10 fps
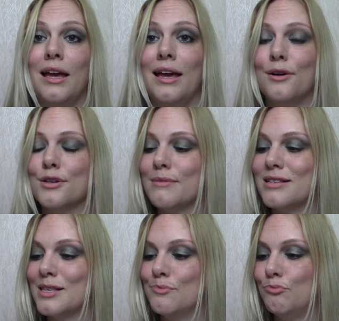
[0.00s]
It
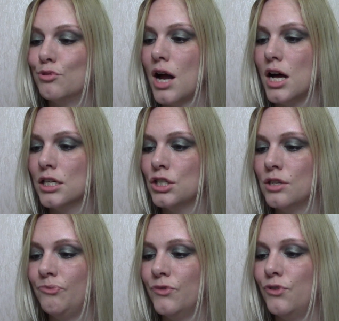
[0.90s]
Cosmetics
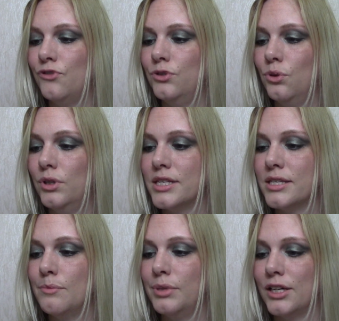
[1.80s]
brush for flawless
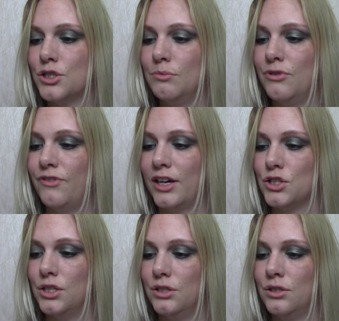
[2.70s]
complexion
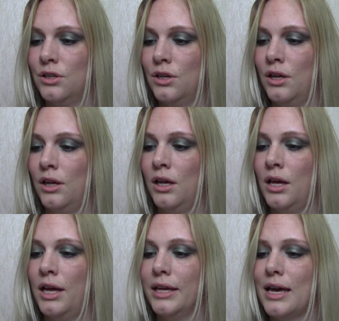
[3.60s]
perfection.
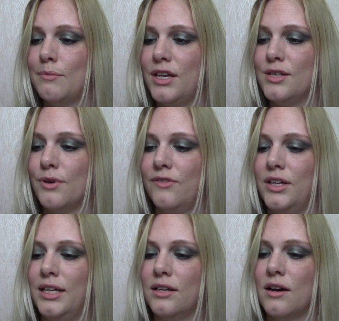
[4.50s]
Can be used wherever
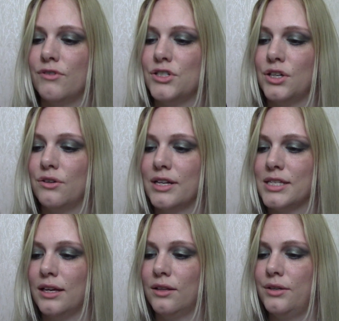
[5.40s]
you need coverage and
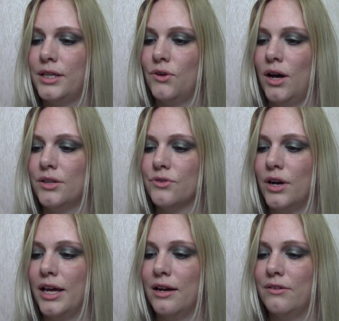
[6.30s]
correcting, including your under
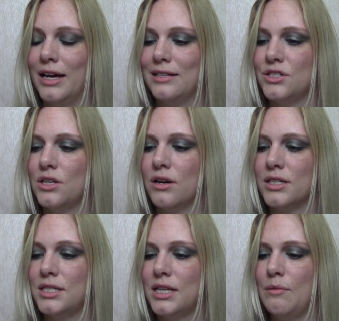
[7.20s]
eye area and
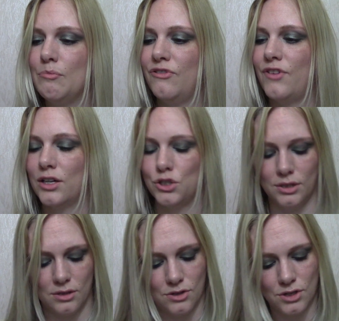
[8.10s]
targeted
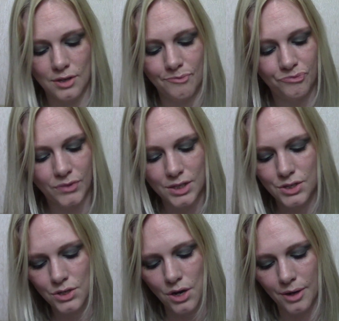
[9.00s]
imperfections.
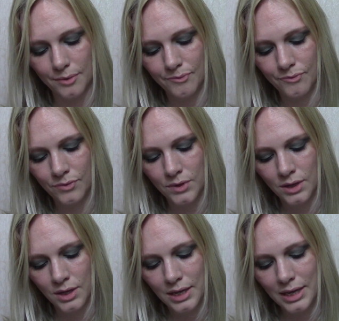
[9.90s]
So
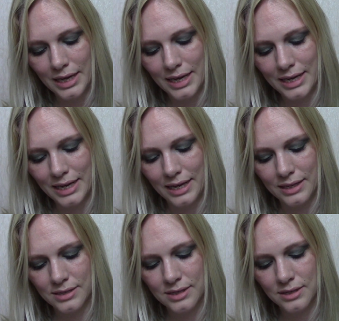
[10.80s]
it
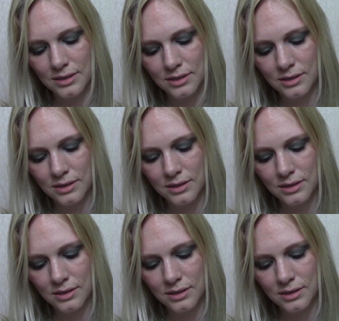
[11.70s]
is.